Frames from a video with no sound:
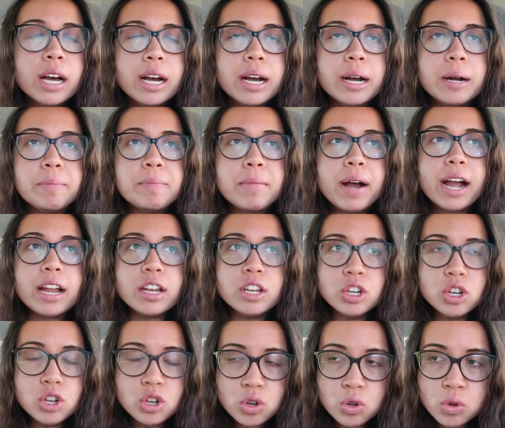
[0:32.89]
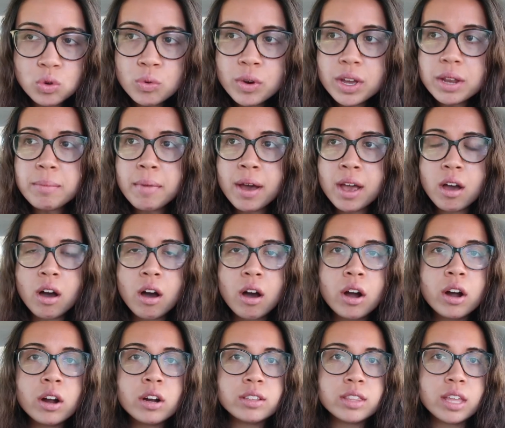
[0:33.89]
I knew in my
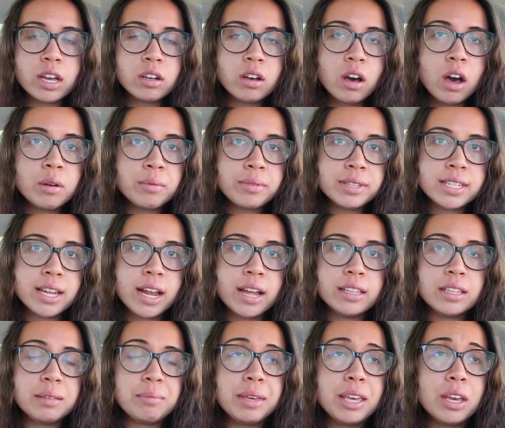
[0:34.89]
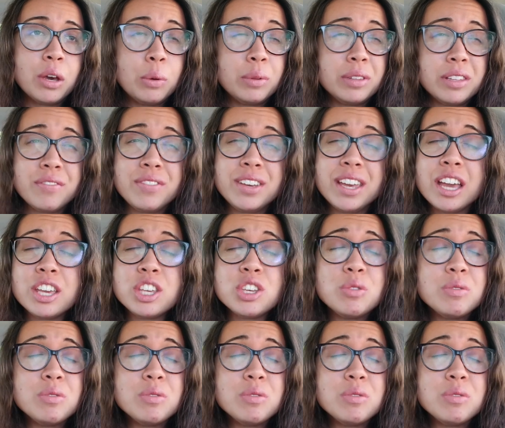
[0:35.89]
heart that God was telling me, Olivia,